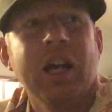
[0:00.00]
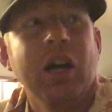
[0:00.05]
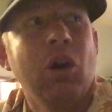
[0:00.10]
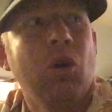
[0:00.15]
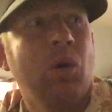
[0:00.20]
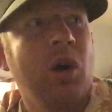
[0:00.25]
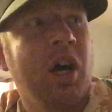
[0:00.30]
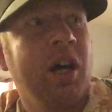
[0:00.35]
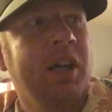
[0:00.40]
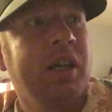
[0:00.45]

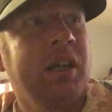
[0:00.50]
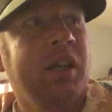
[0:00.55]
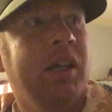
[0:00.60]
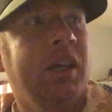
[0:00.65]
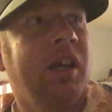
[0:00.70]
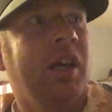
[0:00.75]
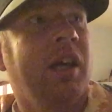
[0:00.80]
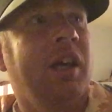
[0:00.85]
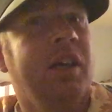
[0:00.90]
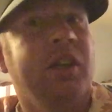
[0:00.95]

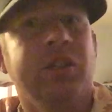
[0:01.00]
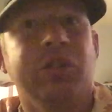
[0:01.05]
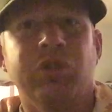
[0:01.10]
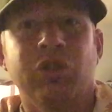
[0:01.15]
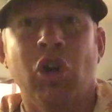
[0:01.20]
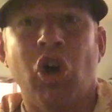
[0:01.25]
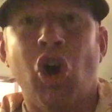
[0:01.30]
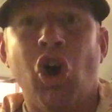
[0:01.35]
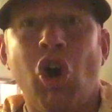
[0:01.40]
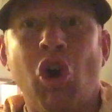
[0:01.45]
Hawaii
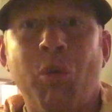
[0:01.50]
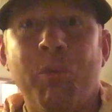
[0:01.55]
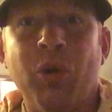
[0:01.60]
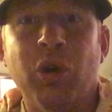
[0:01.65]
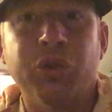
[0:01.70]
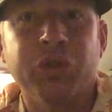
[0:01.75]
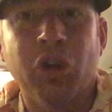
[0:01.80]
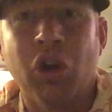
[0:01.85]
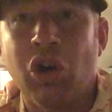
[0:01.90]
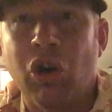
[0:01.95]
is
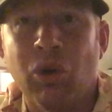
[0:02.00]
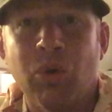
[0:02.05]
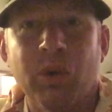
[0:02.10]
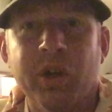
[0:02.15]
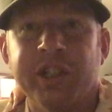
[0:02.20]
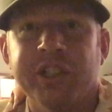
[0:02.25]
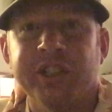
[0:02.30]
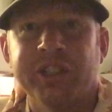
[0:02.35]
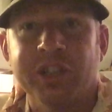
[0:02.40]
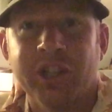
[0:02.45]
almost
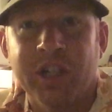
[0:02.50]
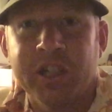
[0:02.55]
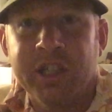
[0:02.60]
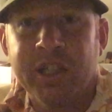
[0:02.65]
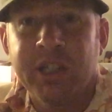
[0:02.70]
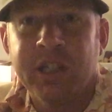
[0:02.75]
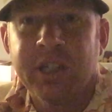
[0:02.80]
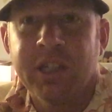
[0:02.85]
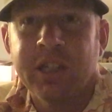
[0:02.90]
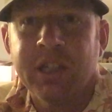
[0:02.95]
always
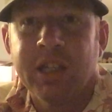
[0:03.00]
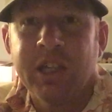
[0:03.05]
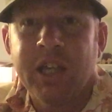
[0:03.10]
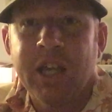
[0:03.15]
sunny,